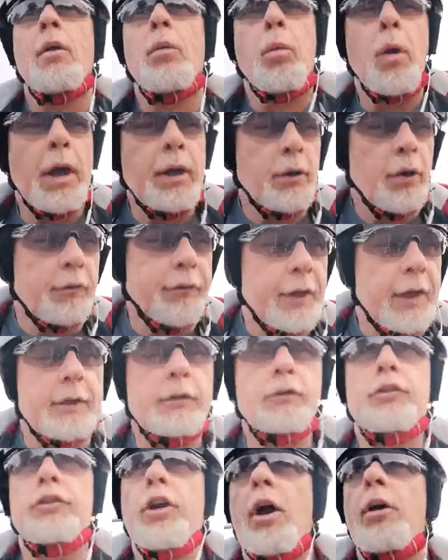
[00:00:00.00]
went off
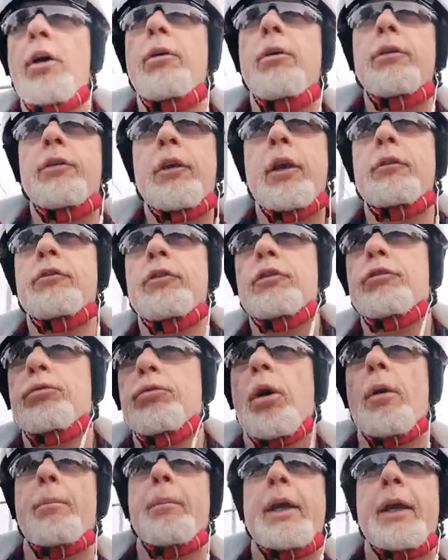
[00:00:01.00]
and chose, just
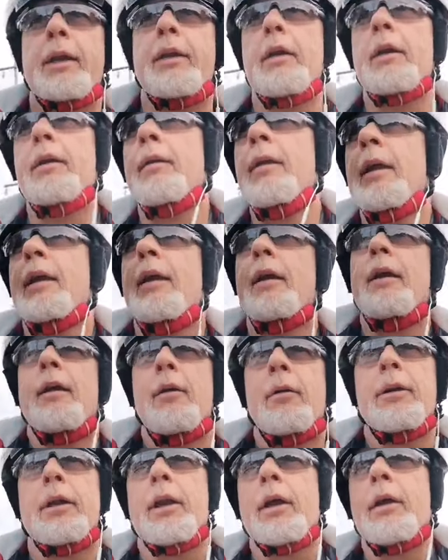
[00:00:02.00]
dropped me at
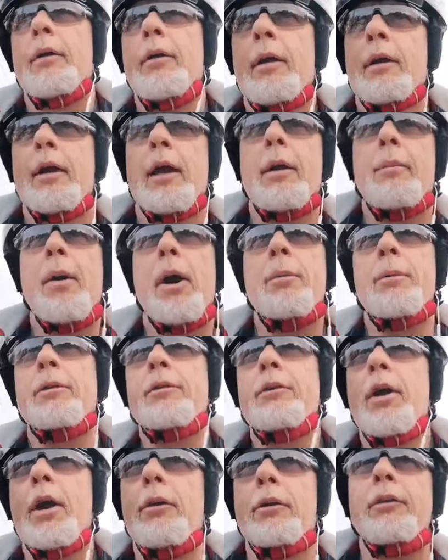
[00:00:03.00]
a
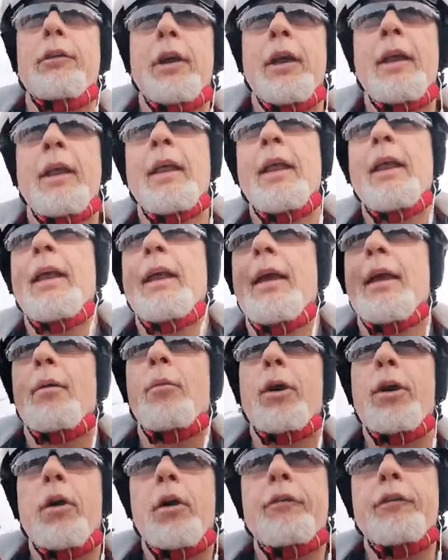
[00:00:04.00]
moment's notice,
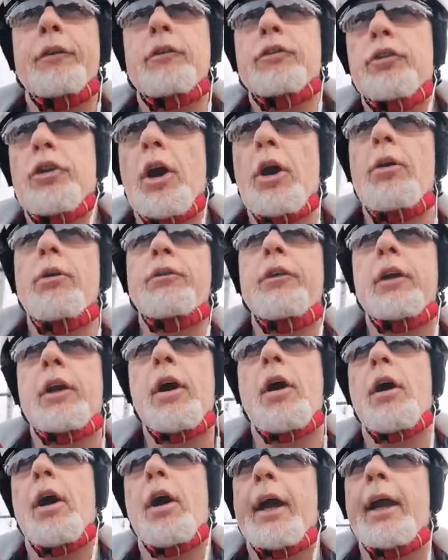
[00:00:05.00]
went off and chose a
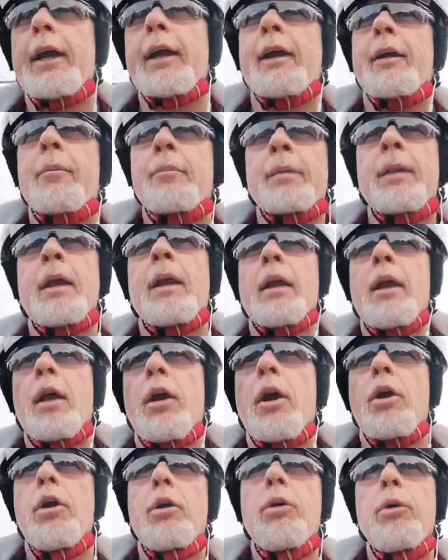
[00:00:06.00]
guy
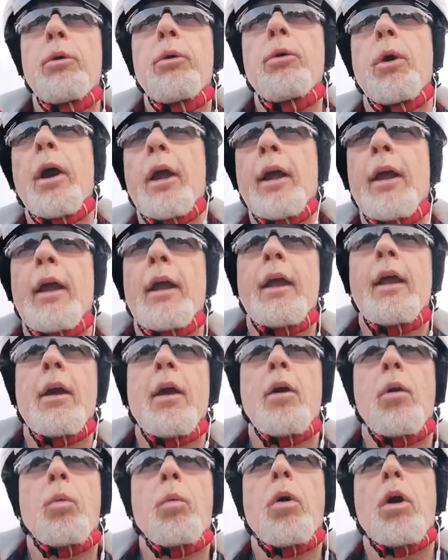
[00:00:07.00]
who
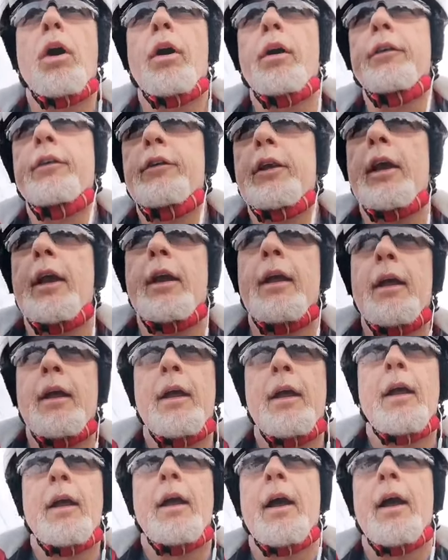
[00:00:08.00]
was,
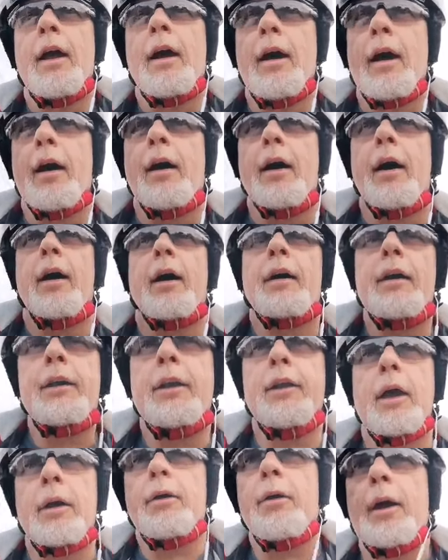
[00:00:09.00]

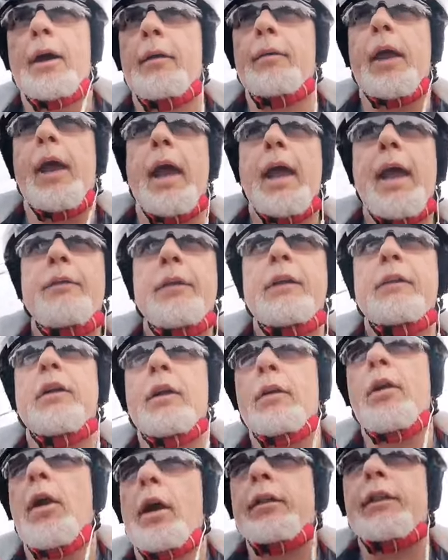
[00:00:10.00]
a heavy,
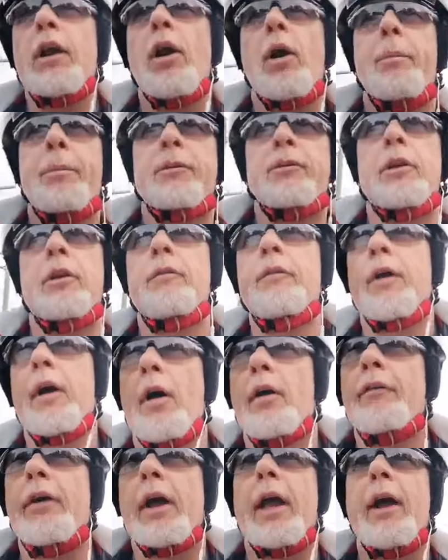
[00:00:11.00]
like the opposite
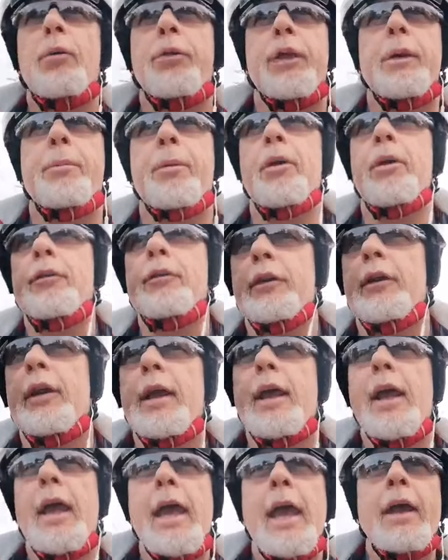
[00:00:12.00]
of a healthy person.
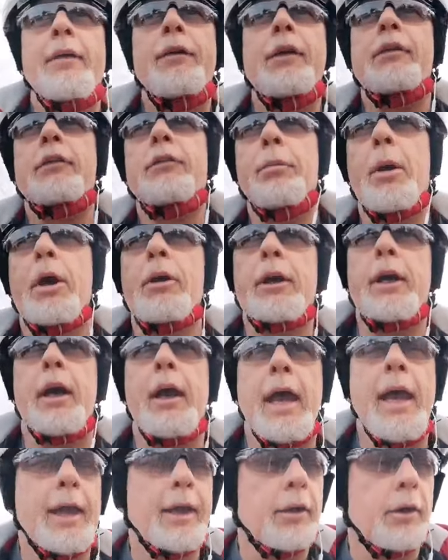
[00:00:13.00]
Heavy smoker,
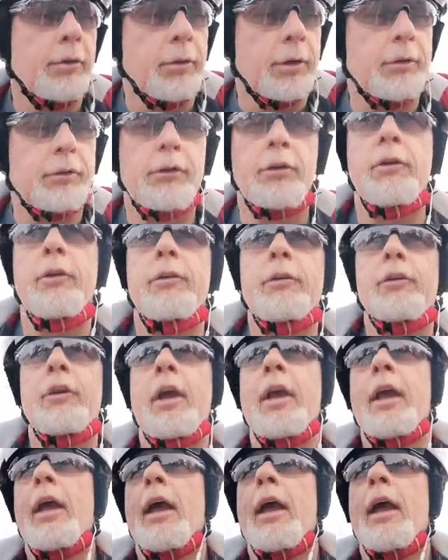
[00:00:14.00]
anger issues,